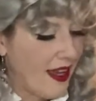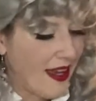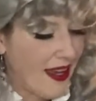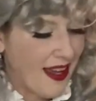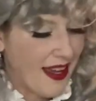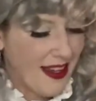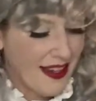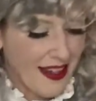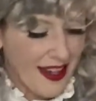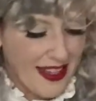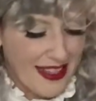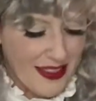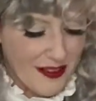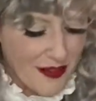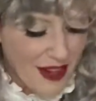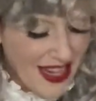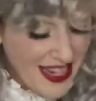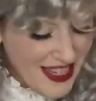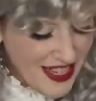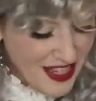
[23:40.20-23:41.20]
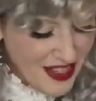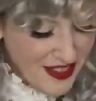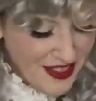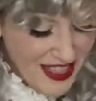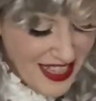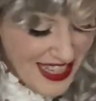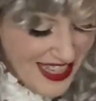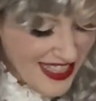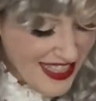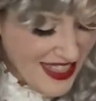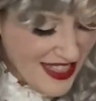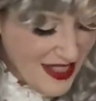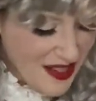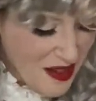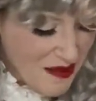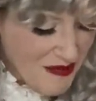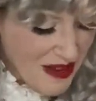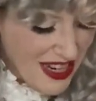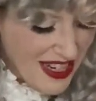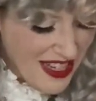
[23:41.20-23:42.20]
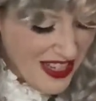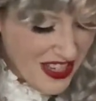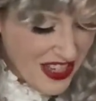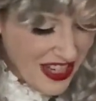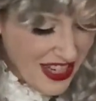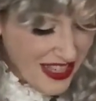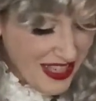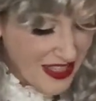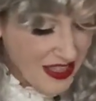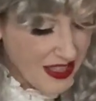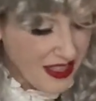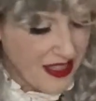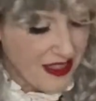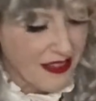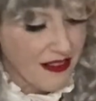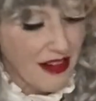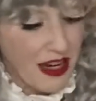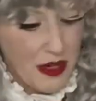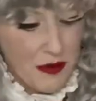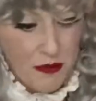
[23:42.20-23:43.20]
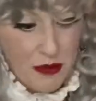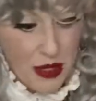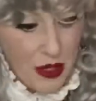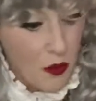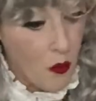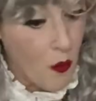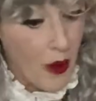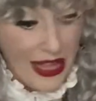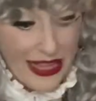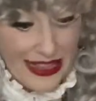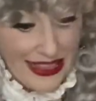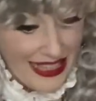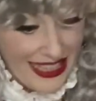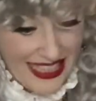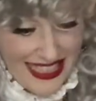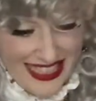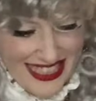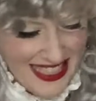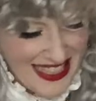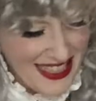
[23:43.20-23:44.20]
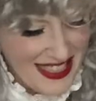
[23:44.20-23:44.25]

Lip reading: I got reindeer kisses on my cheeks, big wet lips.